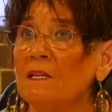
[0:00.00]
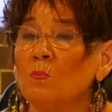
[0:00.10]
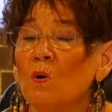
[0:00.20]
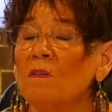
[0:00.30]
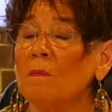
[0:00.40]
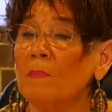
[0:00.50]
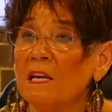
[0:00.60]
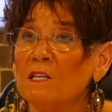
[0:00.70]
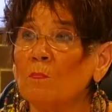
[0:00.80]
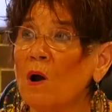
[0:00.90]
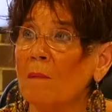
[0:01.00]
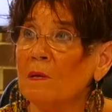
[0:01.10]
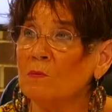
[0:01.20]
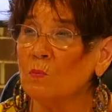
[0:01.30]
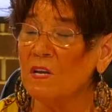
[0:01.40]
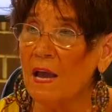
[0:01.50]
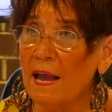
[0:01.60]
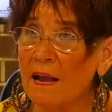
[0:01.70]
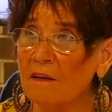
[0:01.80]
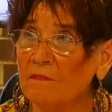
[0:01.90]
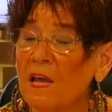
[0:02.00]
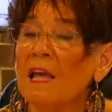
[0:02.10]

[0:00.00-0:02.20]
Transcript: one of the biggest problems we have